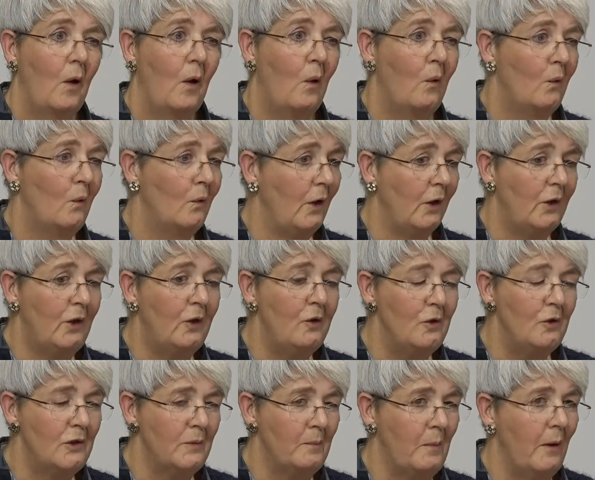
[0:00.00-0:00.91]
Oh,
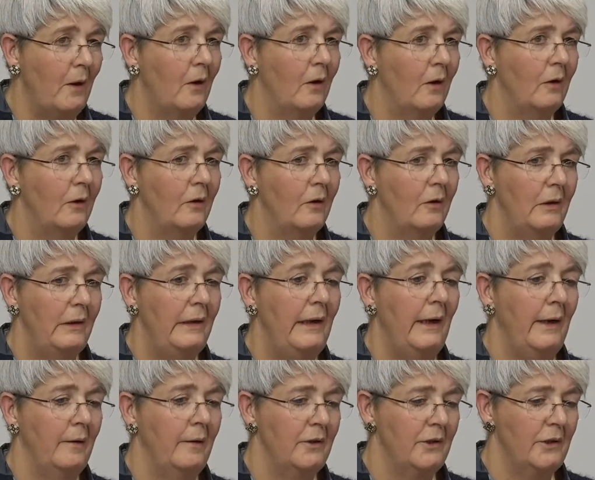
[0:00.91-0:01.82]
huge part,
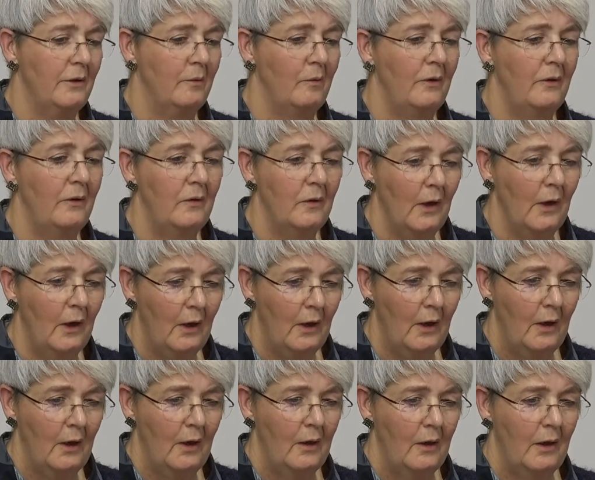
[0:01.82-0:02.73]
yeah. She was,
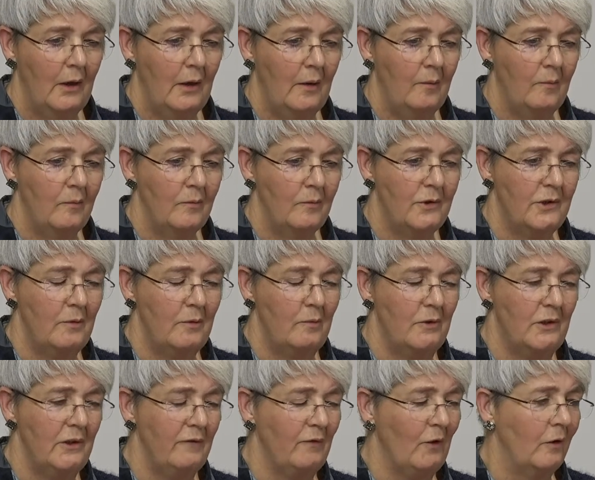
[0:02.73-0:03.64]

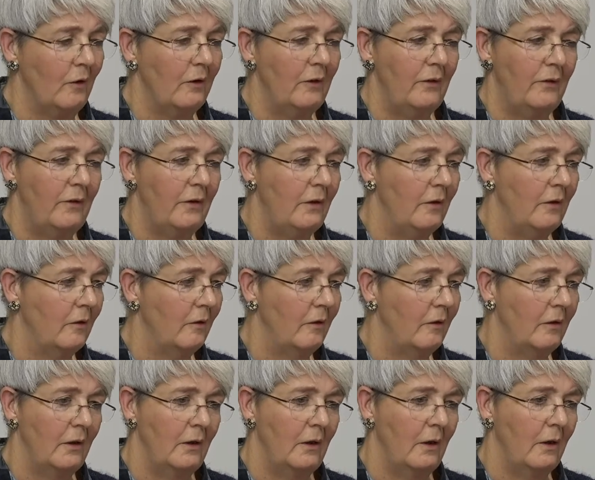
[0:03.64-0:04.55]
she
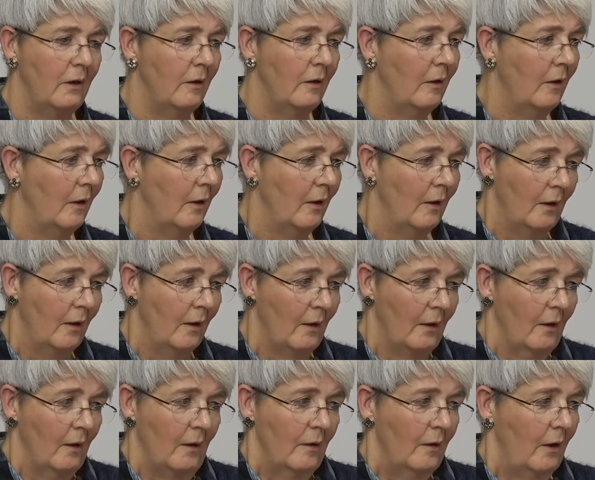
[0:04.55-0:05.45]
volunteered in a
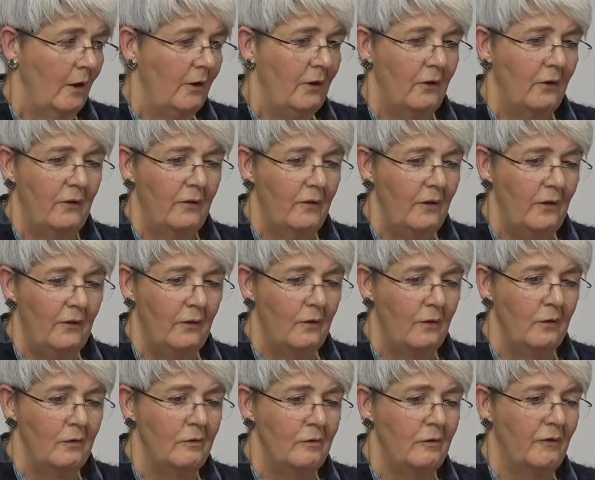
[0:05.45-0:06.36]
nursery
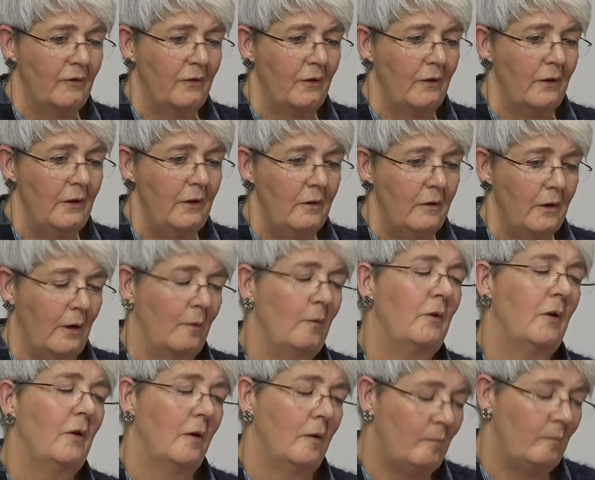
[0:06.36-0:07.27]
school that
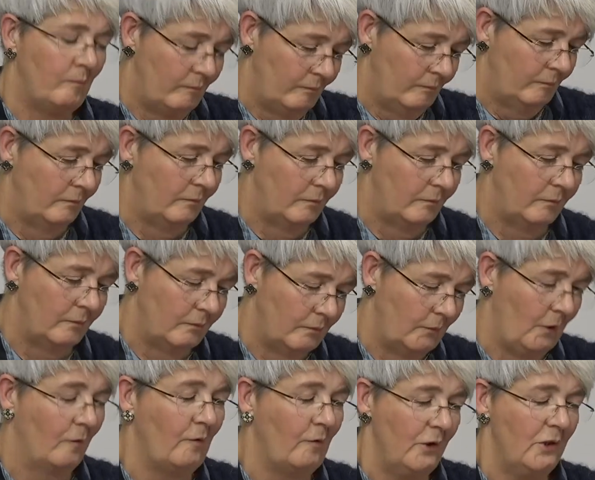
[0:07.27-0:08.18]
was her
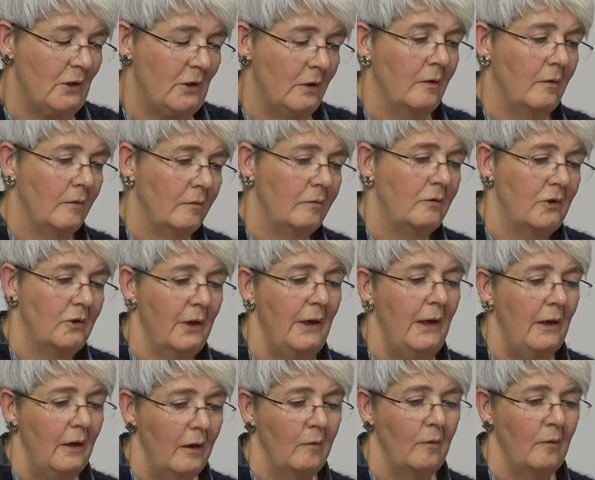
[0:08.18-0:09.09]
original
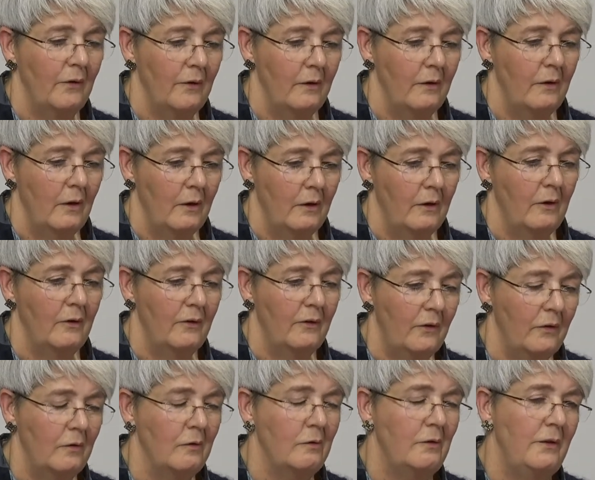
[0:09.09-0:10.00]
training, was a nursery
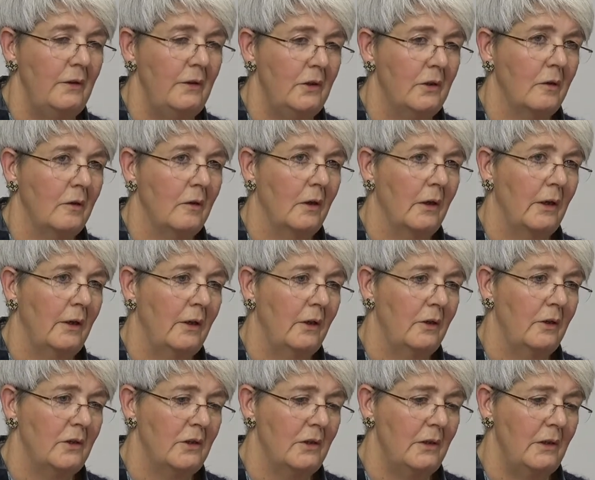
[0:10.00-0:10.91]
school teacher,
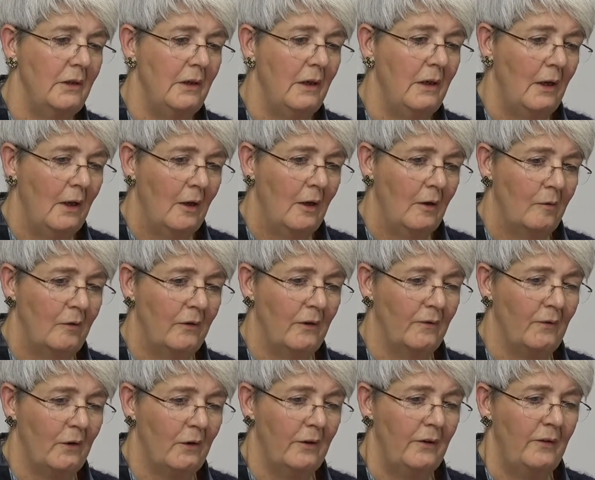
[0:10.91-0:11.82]
and she was a
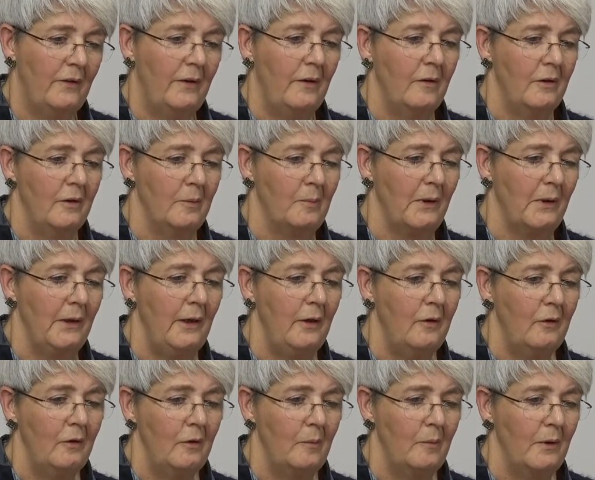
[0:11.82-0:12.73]
volunteer in the
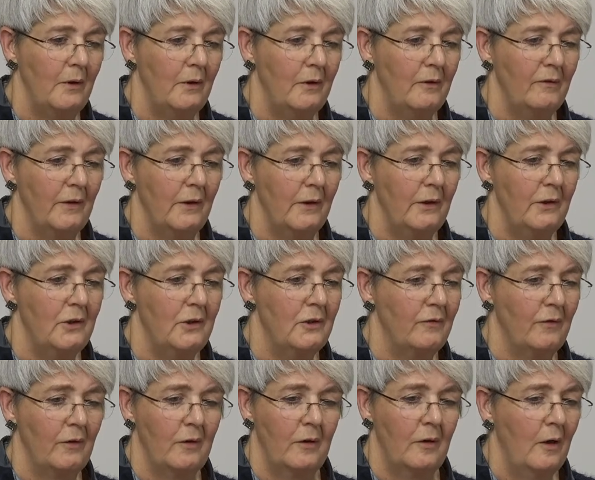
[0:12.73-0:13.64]
playgroup in the village
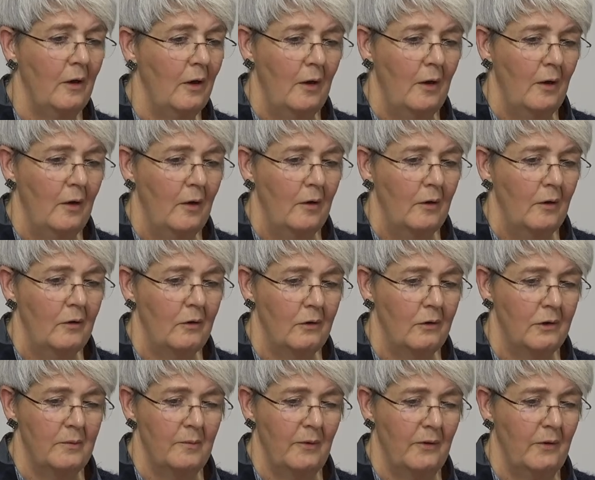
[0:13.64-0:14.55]
for,
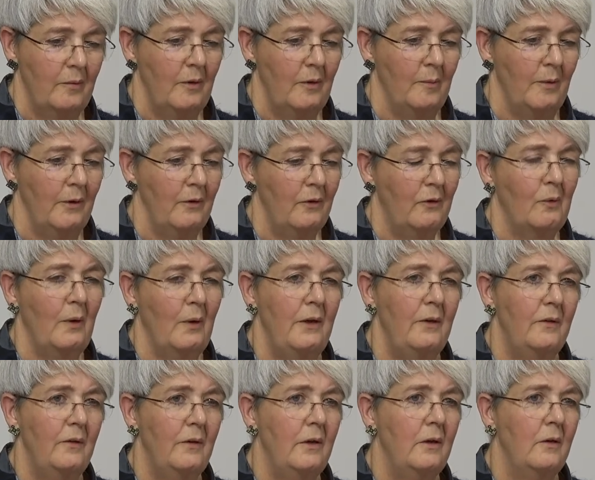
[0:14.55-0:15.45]
gosh, must have been about
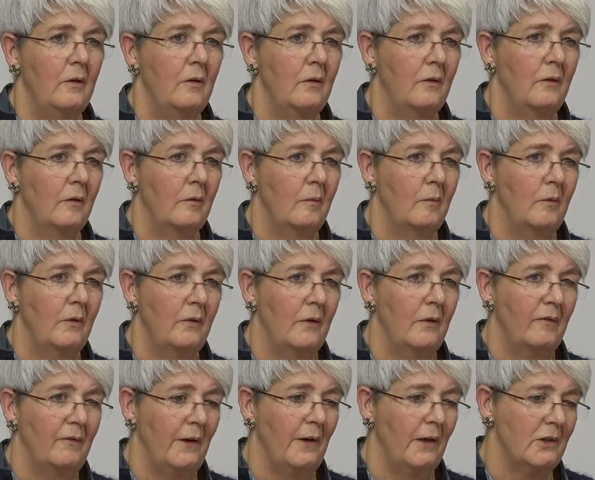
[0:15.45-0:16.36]
20 years, and was
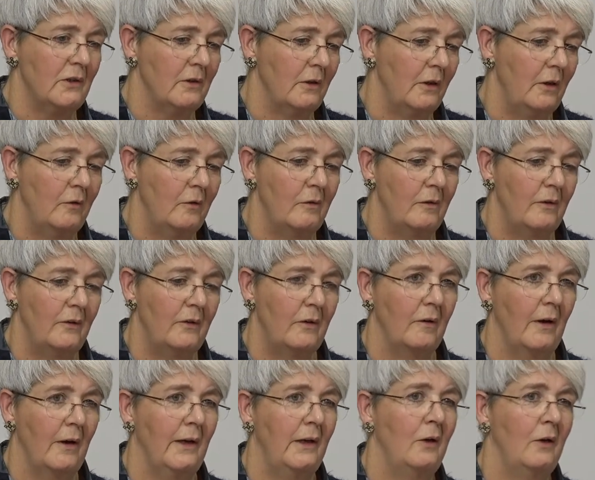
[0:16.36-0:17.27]
affectionately known as
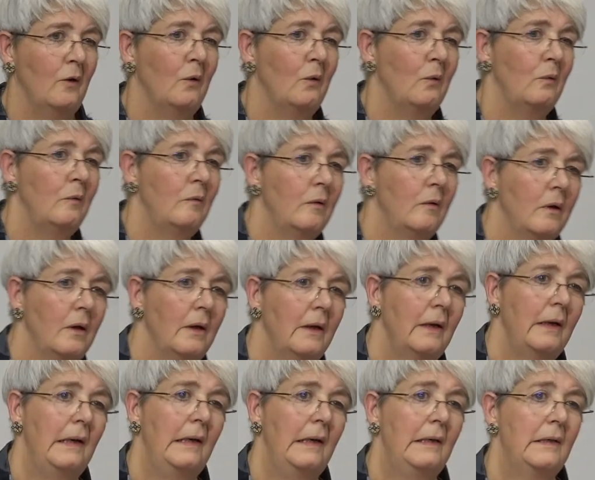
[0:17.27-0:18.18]
Granny Hall,
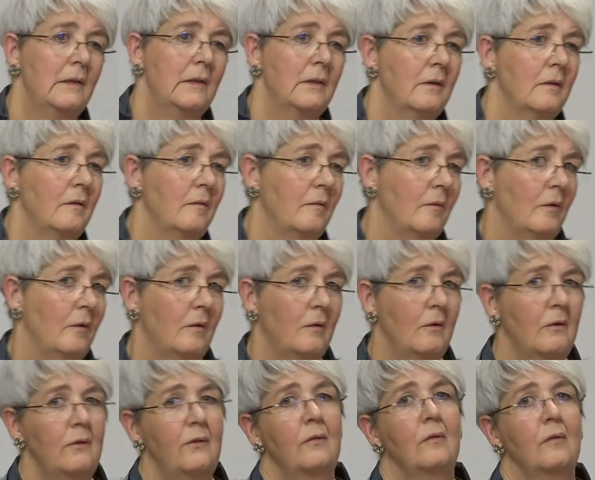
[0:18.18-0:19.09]
and
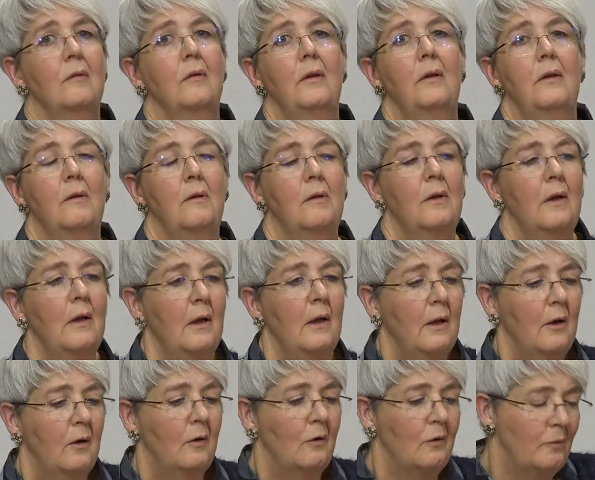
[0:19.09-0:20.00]
also in the
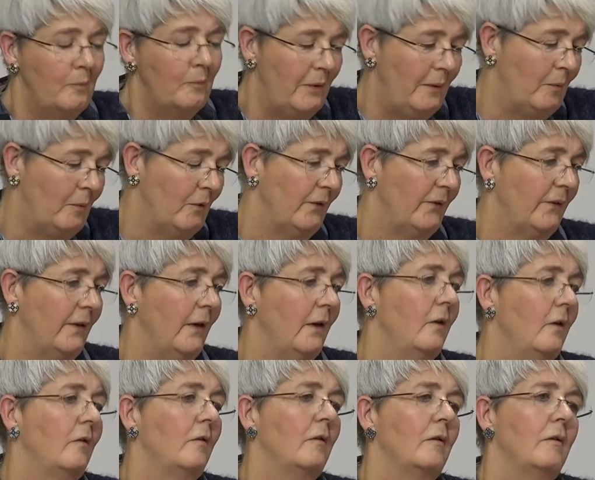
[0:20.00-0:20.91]
Old People's
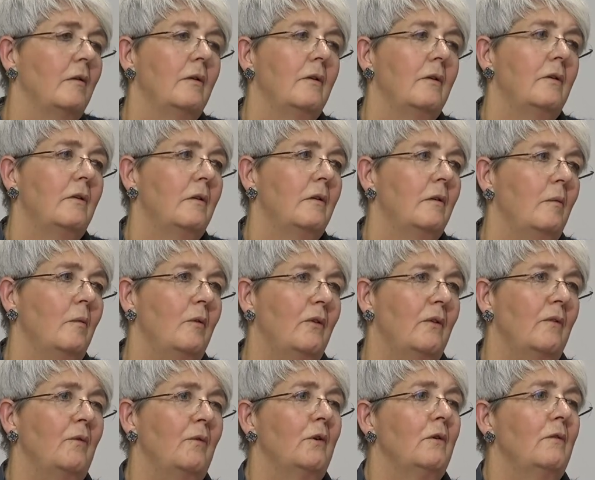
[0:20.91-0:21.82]
Centre, and she was
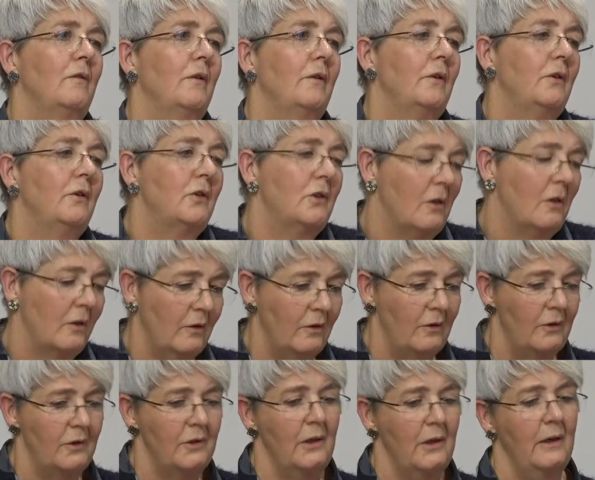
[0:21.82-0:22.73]
involved in the
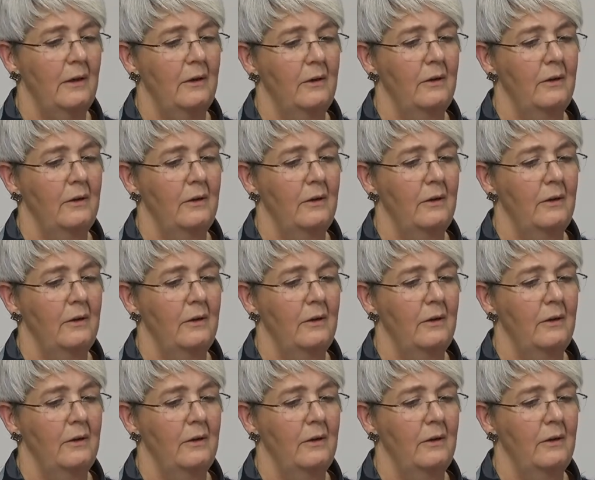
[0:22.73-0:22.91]
church and the